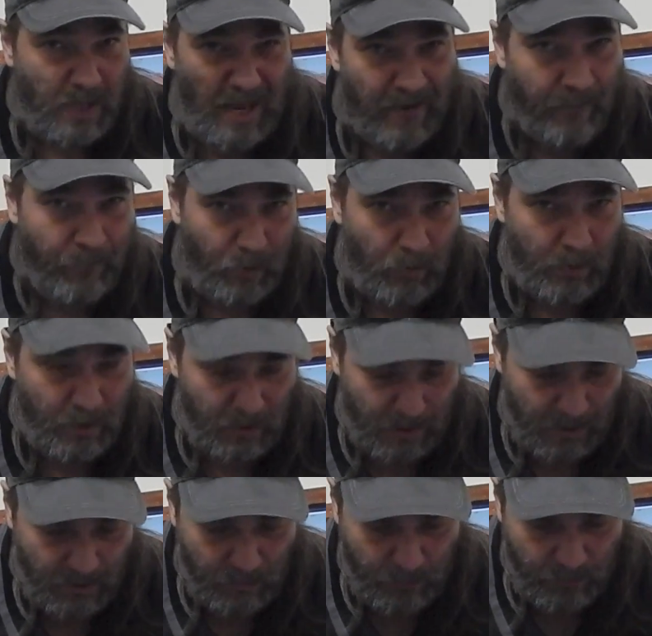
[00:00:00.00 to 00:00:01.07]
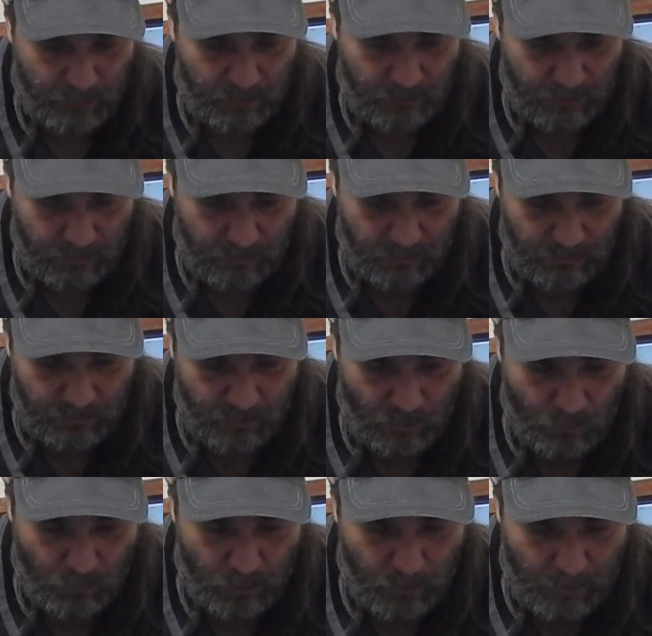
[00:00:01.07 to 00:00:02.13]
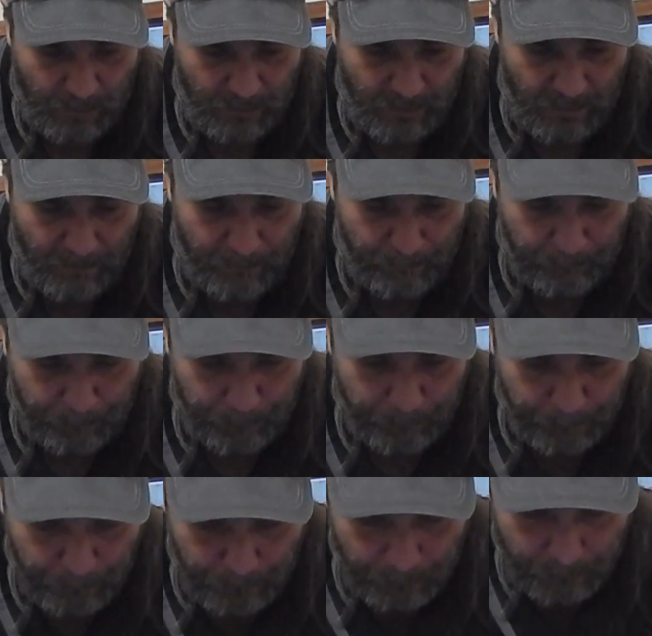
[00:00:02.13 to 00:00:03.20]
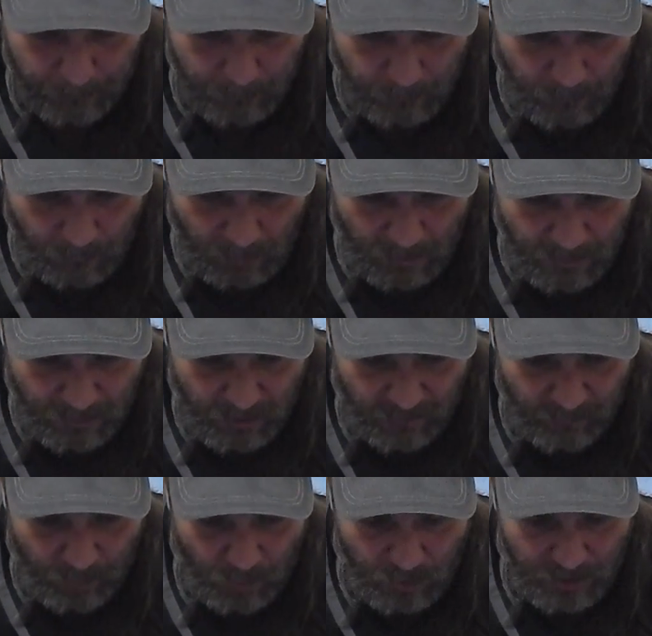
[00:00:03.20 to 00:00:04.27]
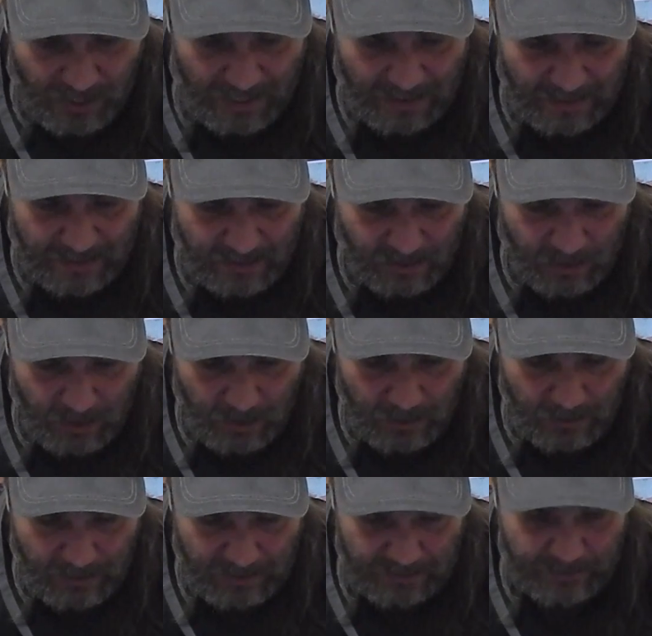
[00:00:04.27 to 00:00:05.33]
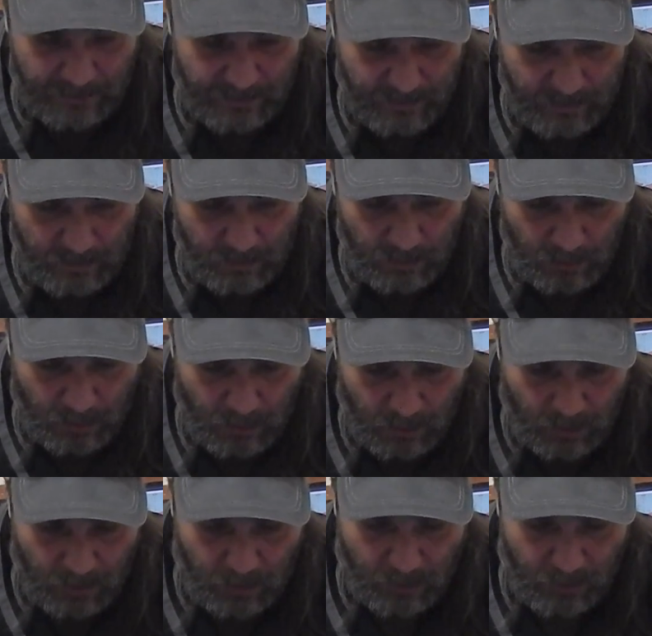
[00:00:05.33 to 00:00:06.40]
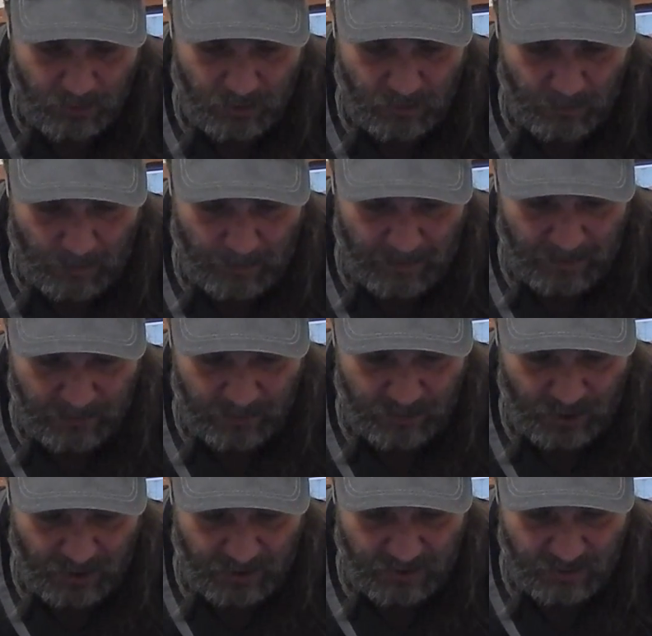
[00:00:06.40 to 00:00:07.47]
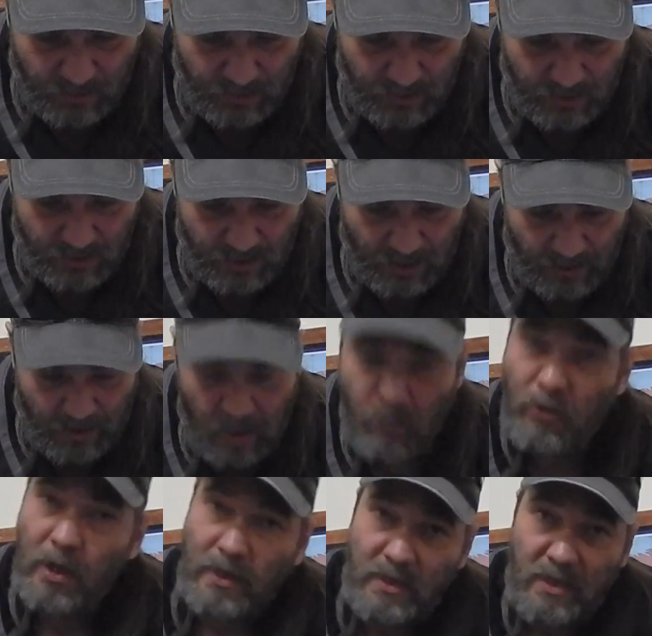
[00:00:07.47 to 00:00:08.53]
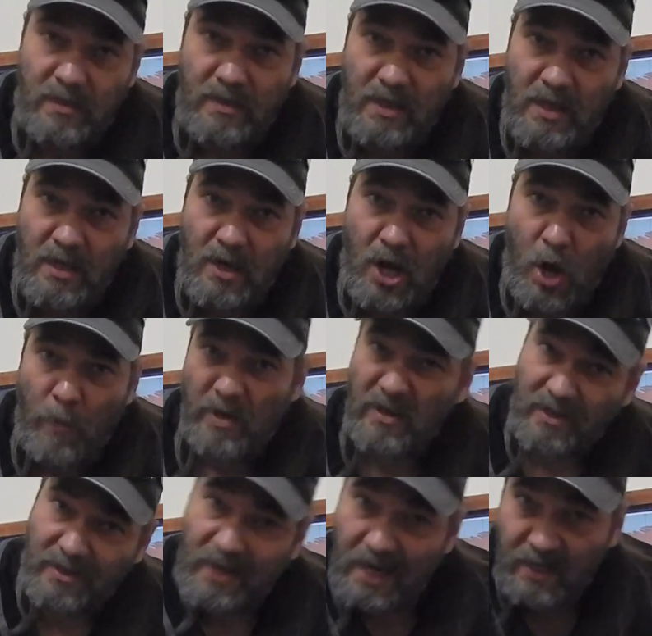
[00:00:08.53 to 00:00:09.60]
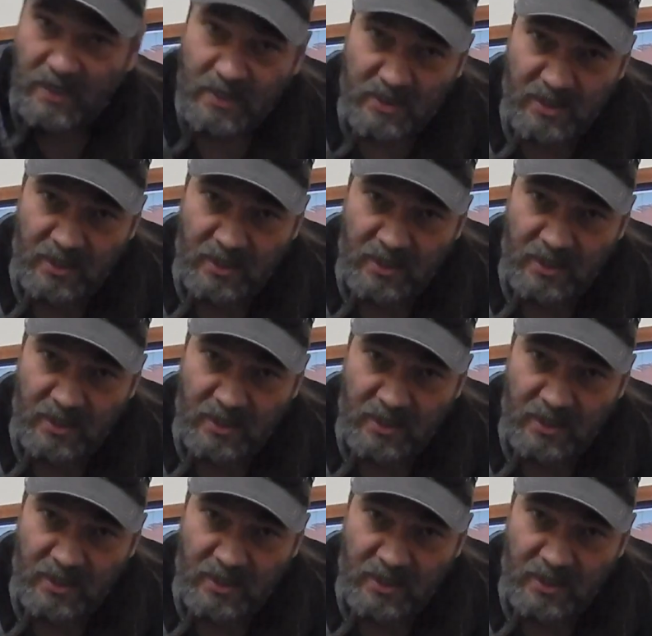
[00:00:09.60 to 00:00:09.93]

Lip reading: Everybody has personal issues. Don't worry about that. Trev Bojankins. Could you give my band, the Jenkins Twins, a shout out? Well, I just did, homie, the Jenkins